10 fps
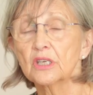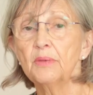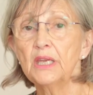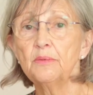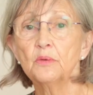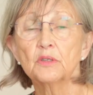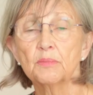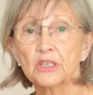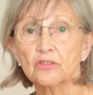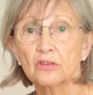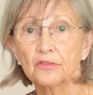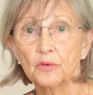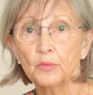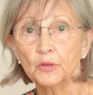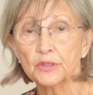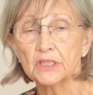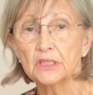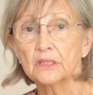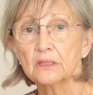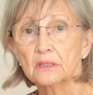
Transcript: her baby was better off aborted.